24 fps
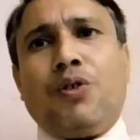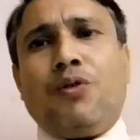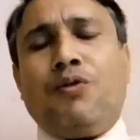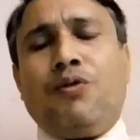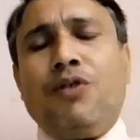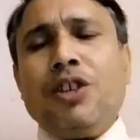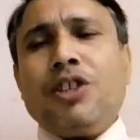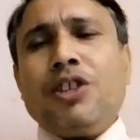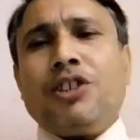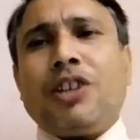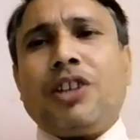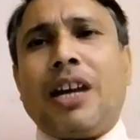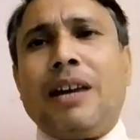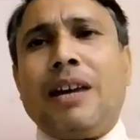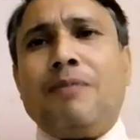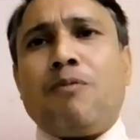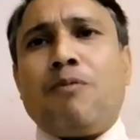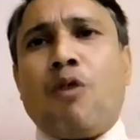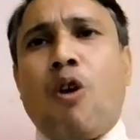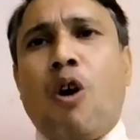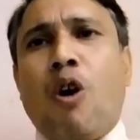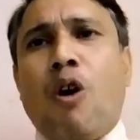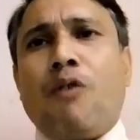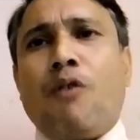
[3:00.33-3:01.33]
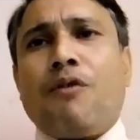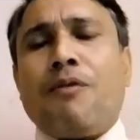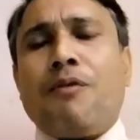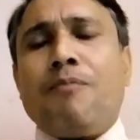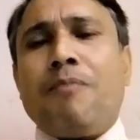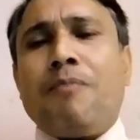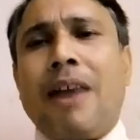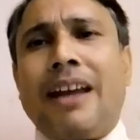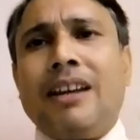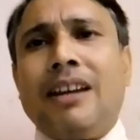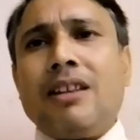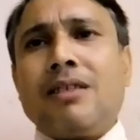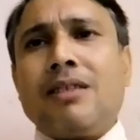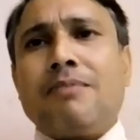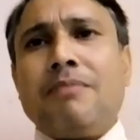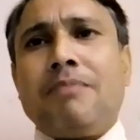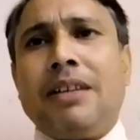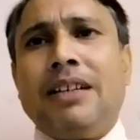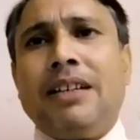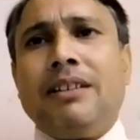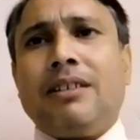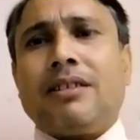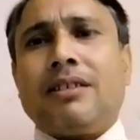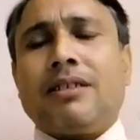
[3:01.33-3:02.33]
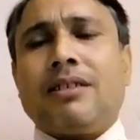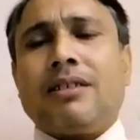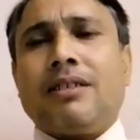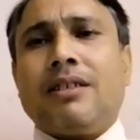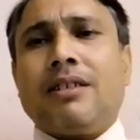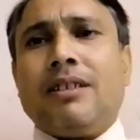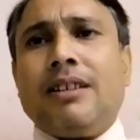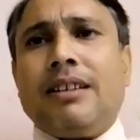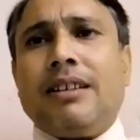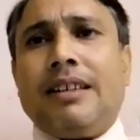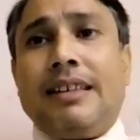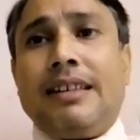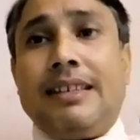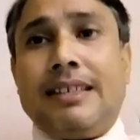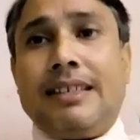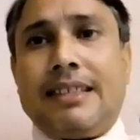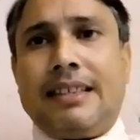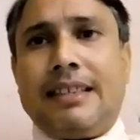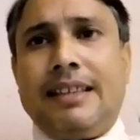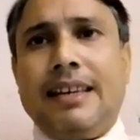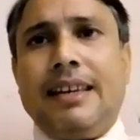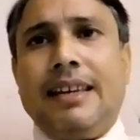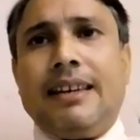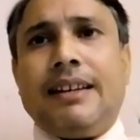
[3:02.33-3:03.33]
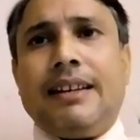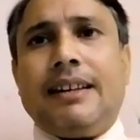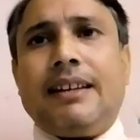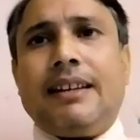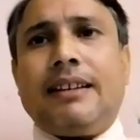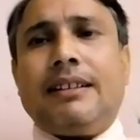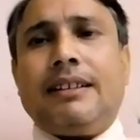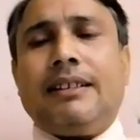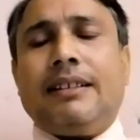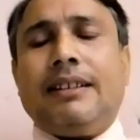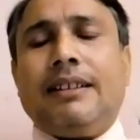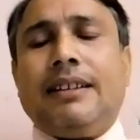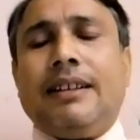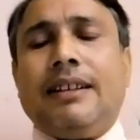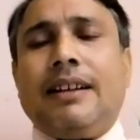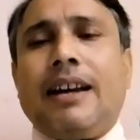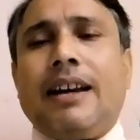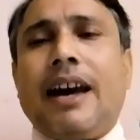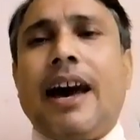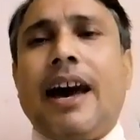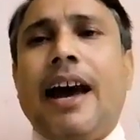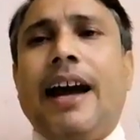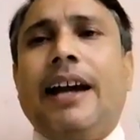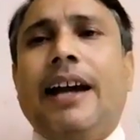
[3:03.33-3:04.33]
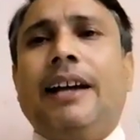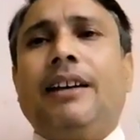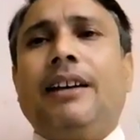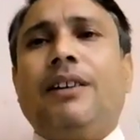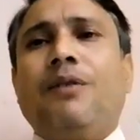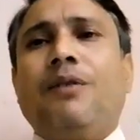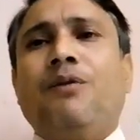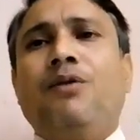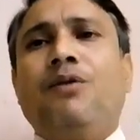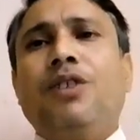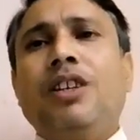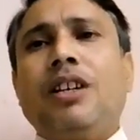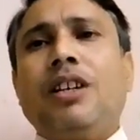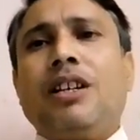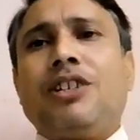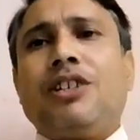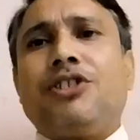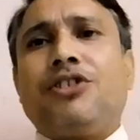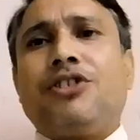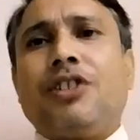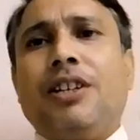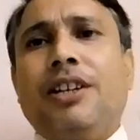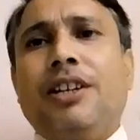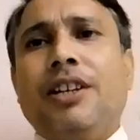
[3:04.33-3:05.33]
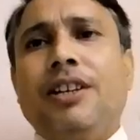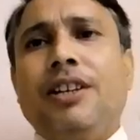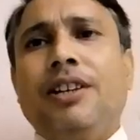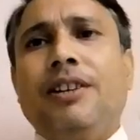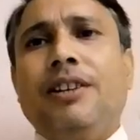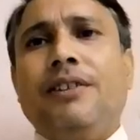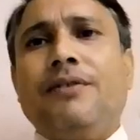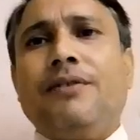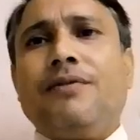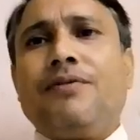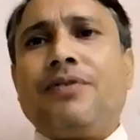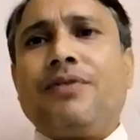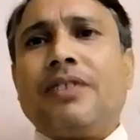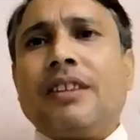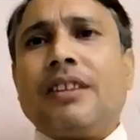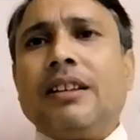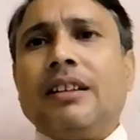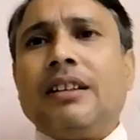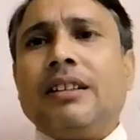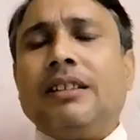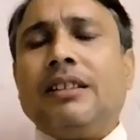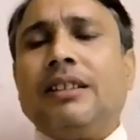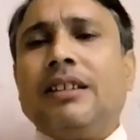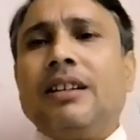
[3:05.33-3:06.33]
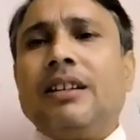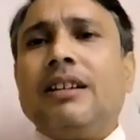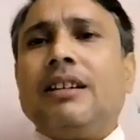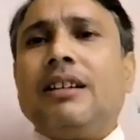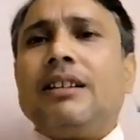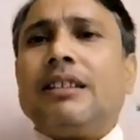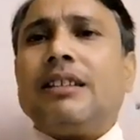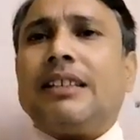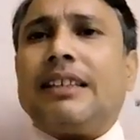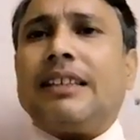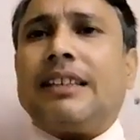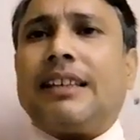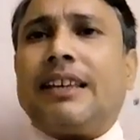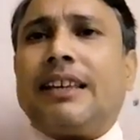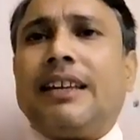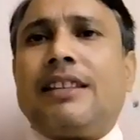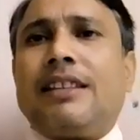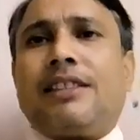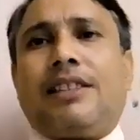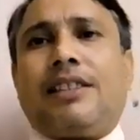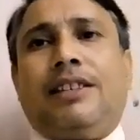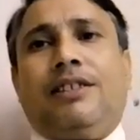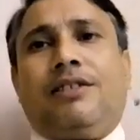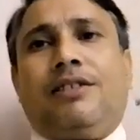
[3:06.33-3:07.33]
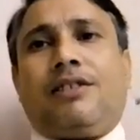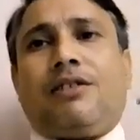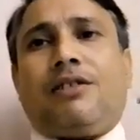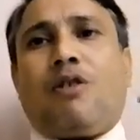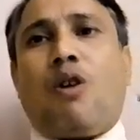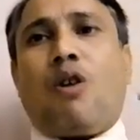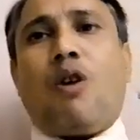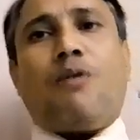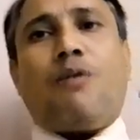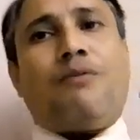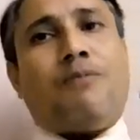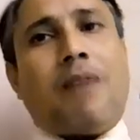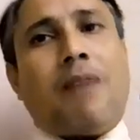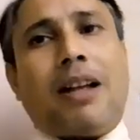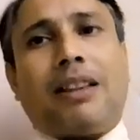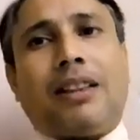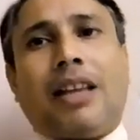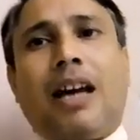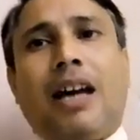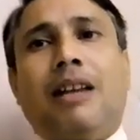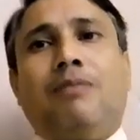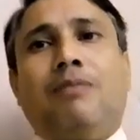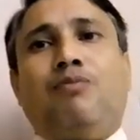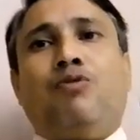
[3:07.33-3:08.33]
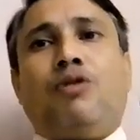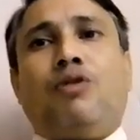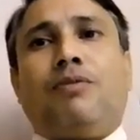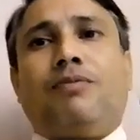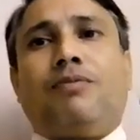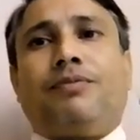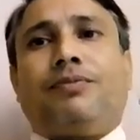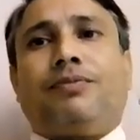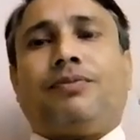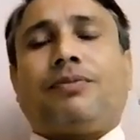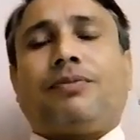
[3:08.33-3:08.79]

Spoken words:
Which type of management is there, and we study the cases of Patalpuram.